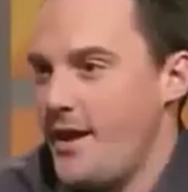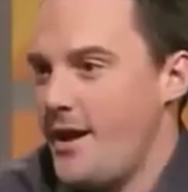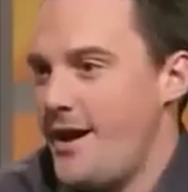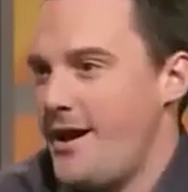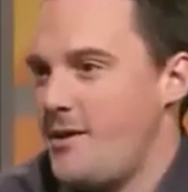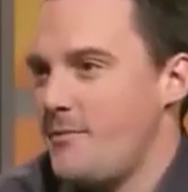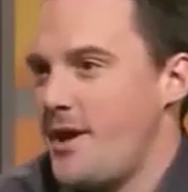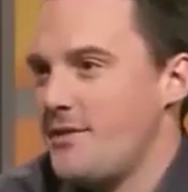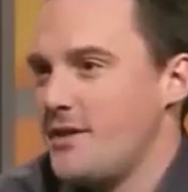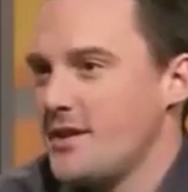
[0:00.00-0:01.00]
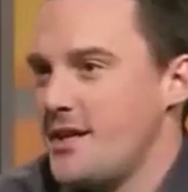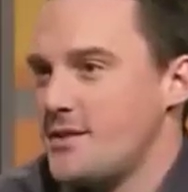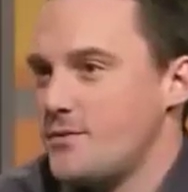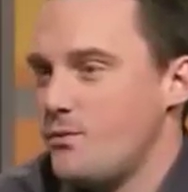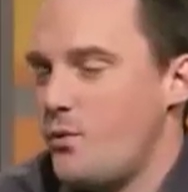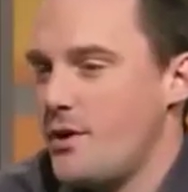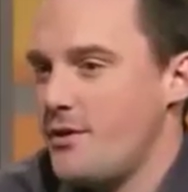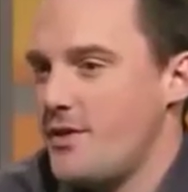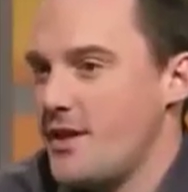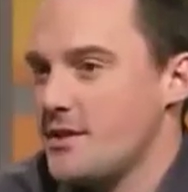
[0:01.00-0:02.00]
I think that's one of
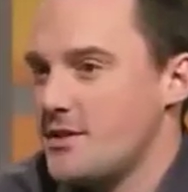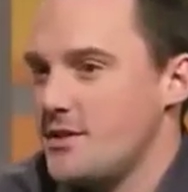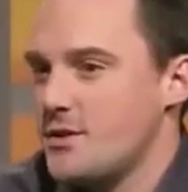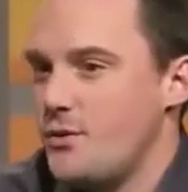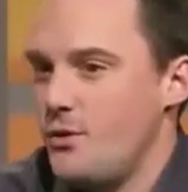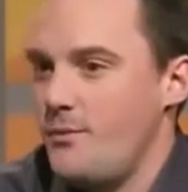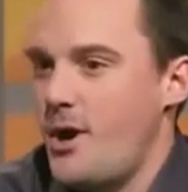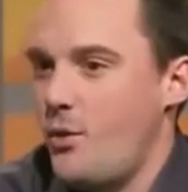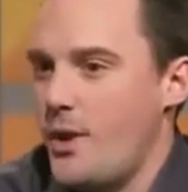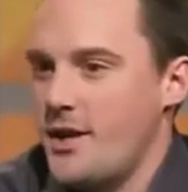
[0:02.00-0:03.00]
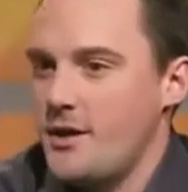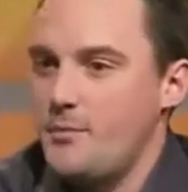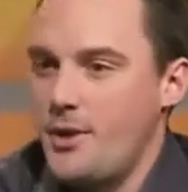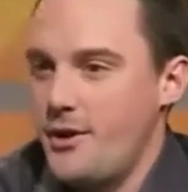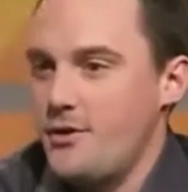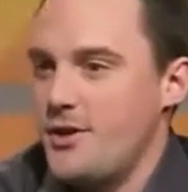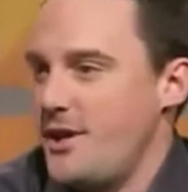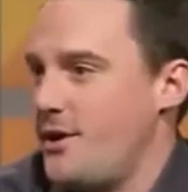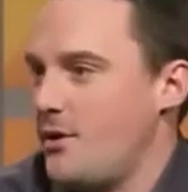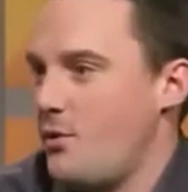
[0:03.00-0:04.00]
the things that's cool about winning a Player of the
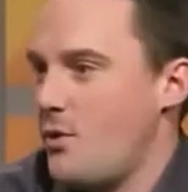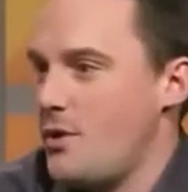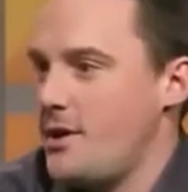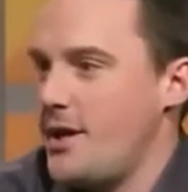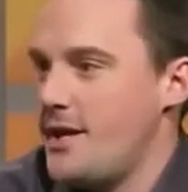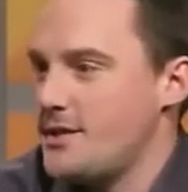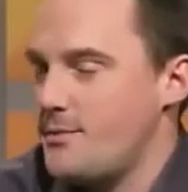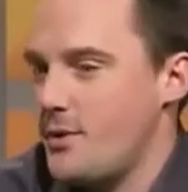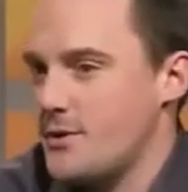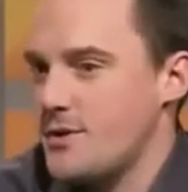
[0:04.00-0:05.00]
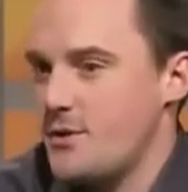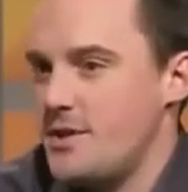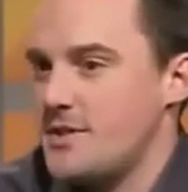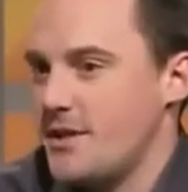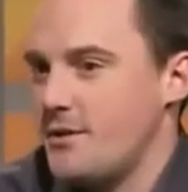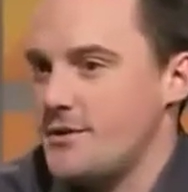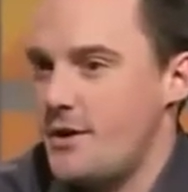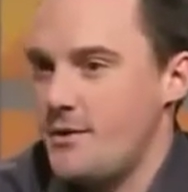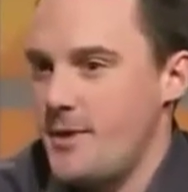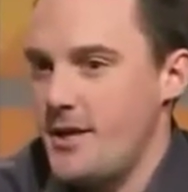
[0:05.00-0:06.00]
Year award as opposed to a single
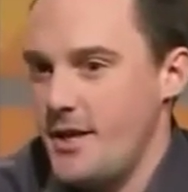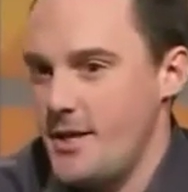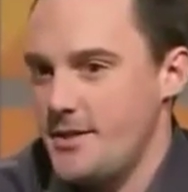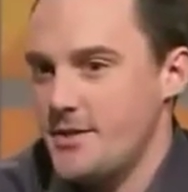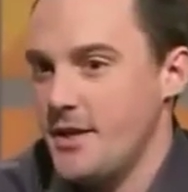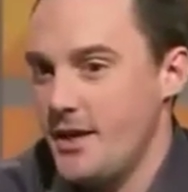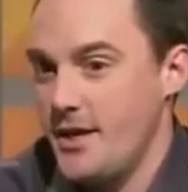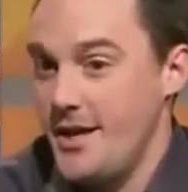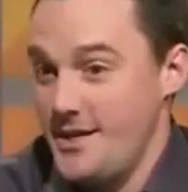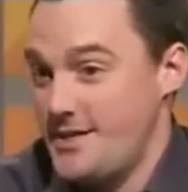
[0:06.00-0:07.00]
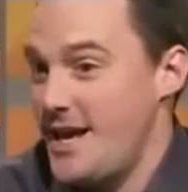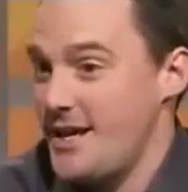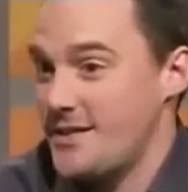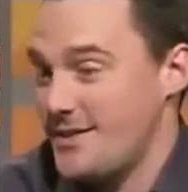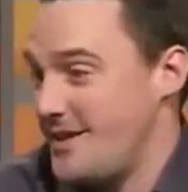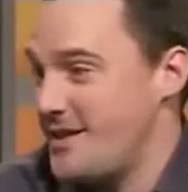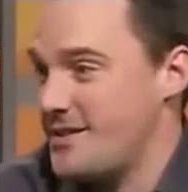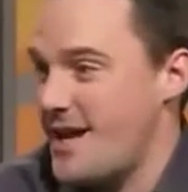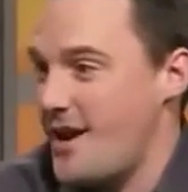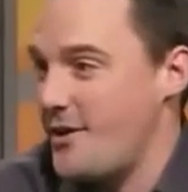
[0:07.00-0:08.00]
tournament is it takes an
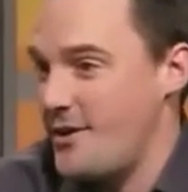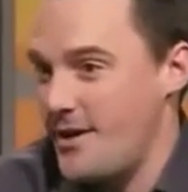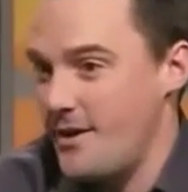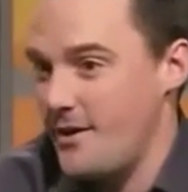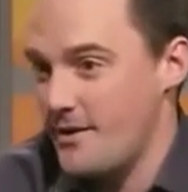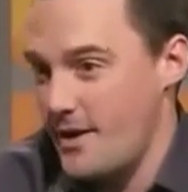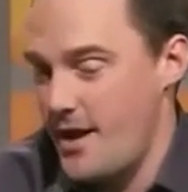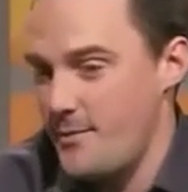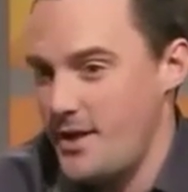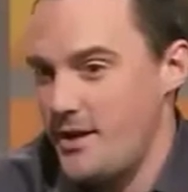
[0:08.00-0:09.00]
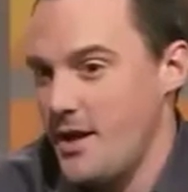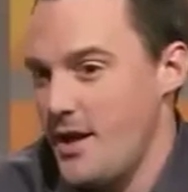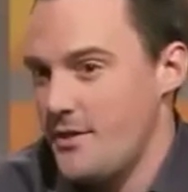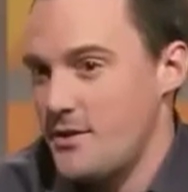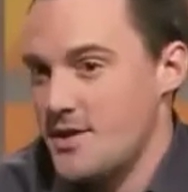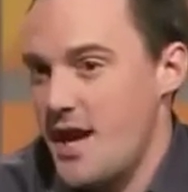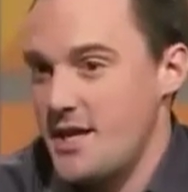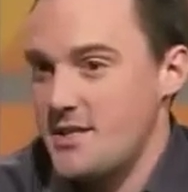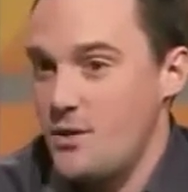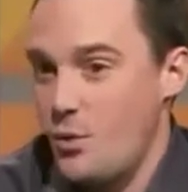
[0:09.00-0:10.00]
entire year. I mean, there's
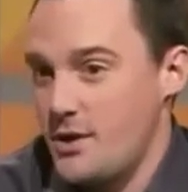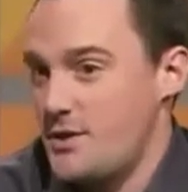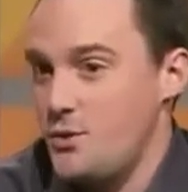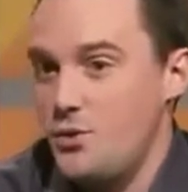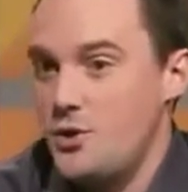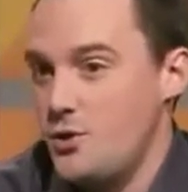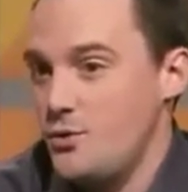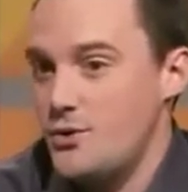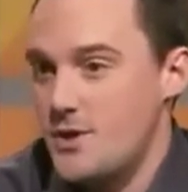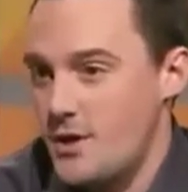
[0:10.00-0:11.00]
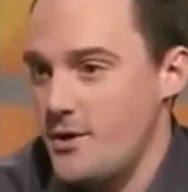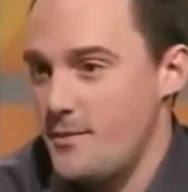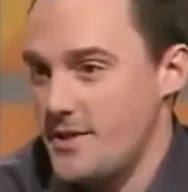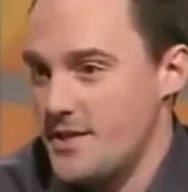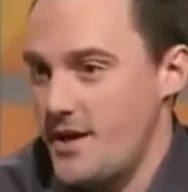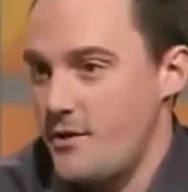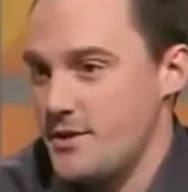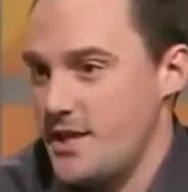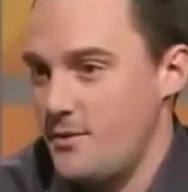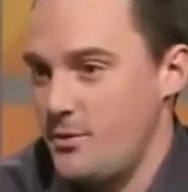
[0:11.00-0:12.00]
guys that won 2 huge tournaments that I was able